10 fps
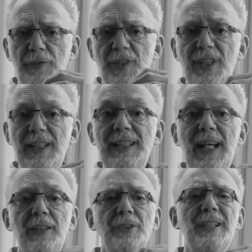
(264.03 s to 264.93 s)
It's a
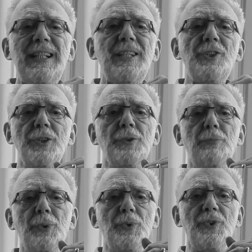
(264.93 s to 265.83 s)
degradation
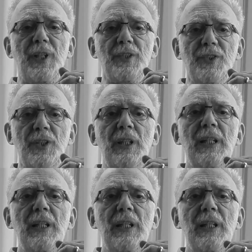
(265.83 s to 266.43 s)
process.